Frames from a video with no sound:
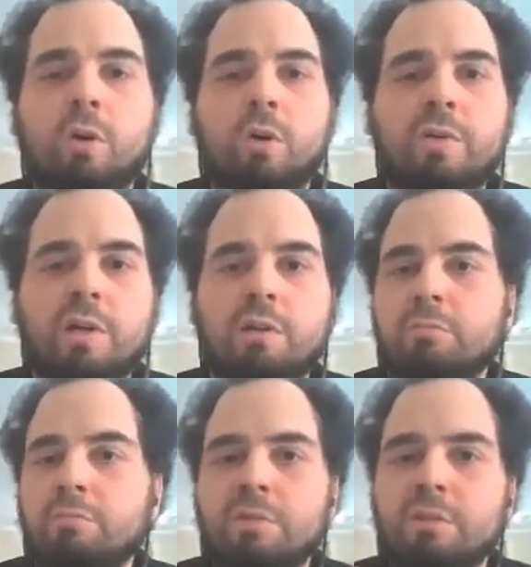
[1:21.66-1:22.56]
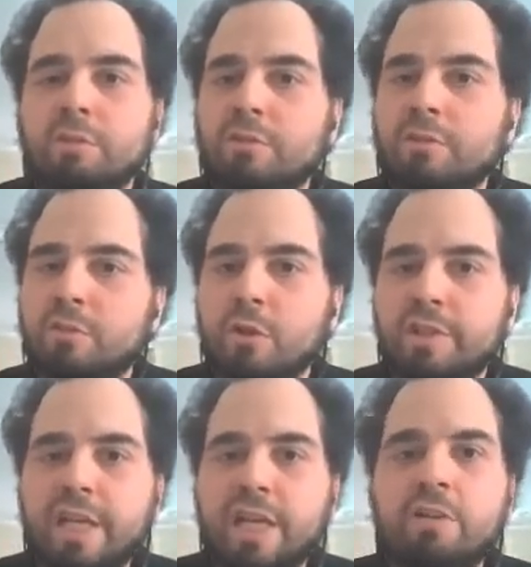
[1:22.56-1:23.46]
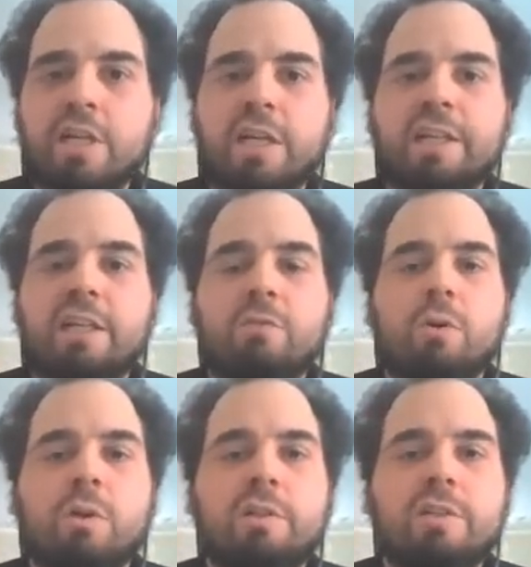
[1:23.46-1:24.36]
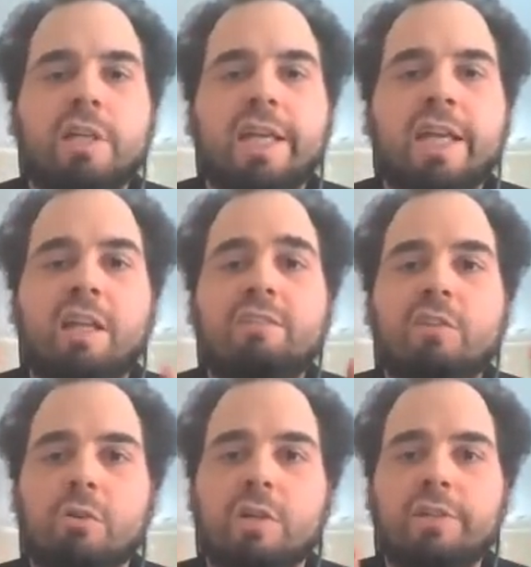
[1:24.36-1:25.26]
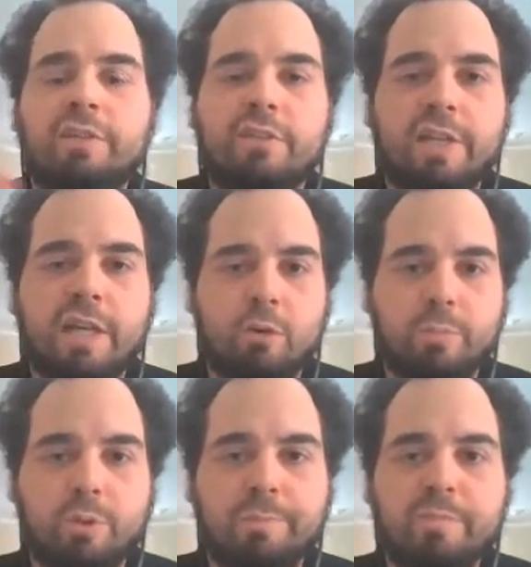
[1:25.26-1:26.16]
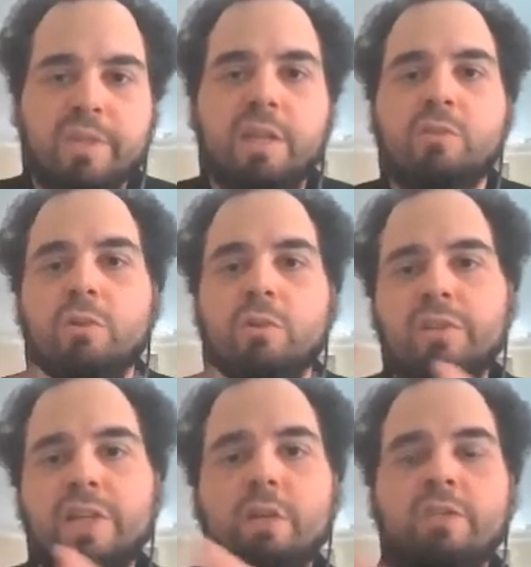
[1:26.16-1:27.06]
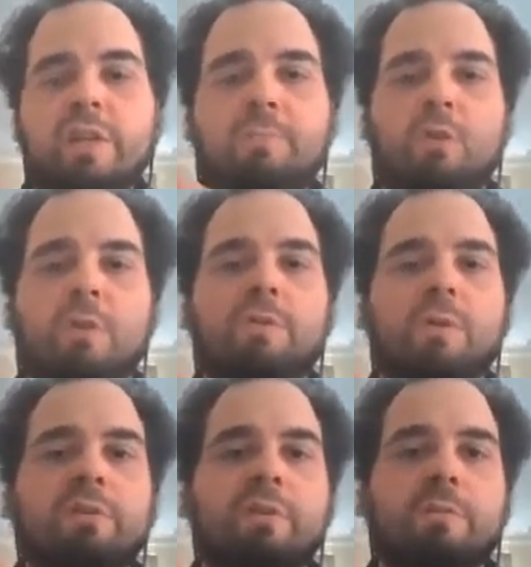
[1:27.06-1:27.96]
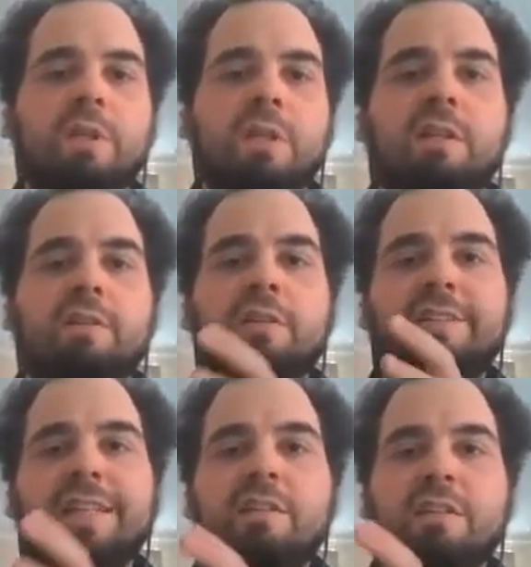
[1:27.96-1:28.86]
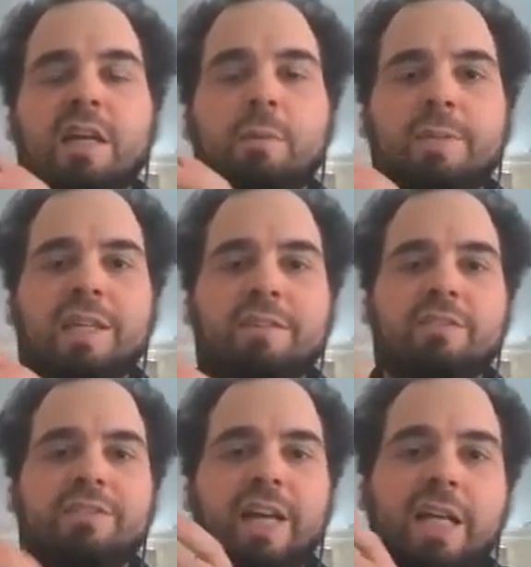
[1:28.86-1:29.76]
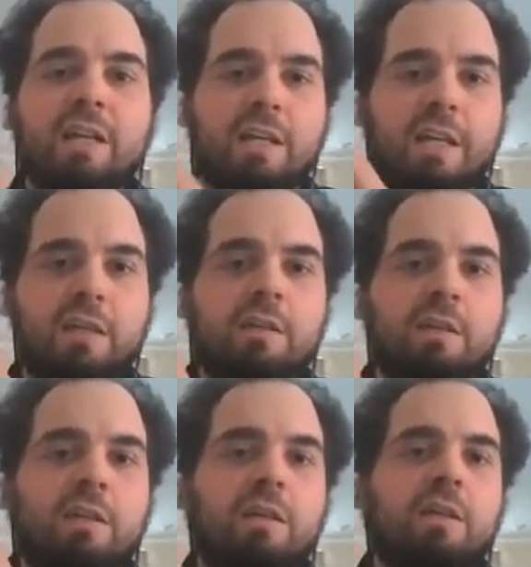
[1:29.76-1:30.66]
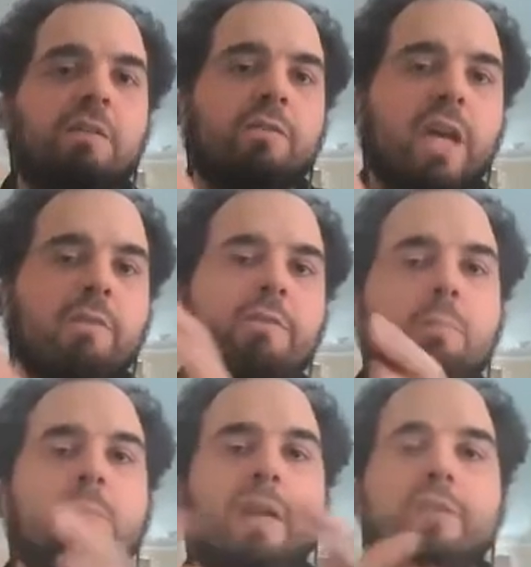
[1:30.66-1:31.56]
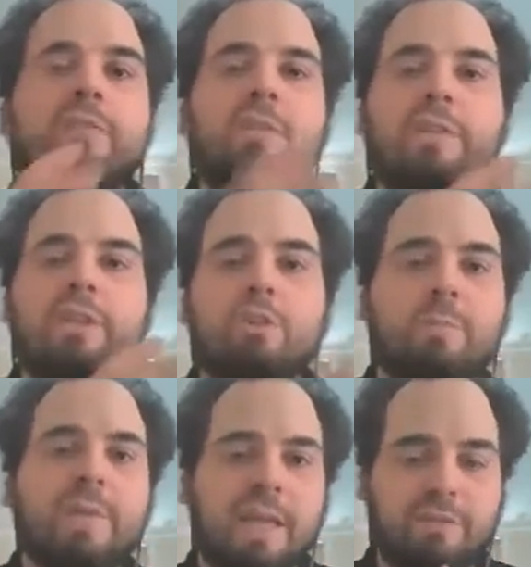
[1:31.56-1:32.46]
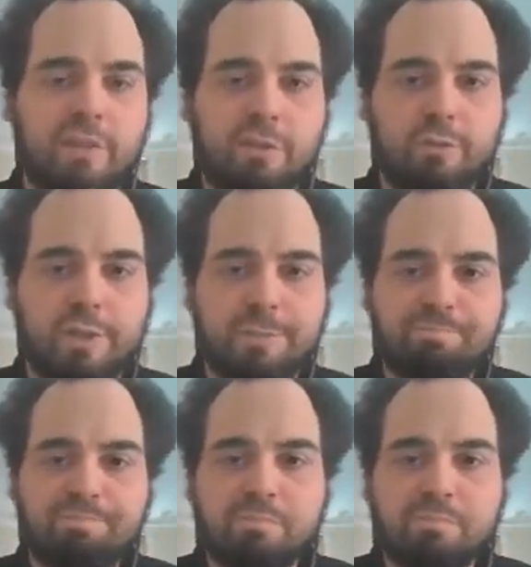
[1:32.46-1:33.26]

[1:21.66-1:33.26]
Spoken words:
over certain area in the world, and then store this as an output. So those kind of sub workflows that appear cyclic, for every month, they should be executed.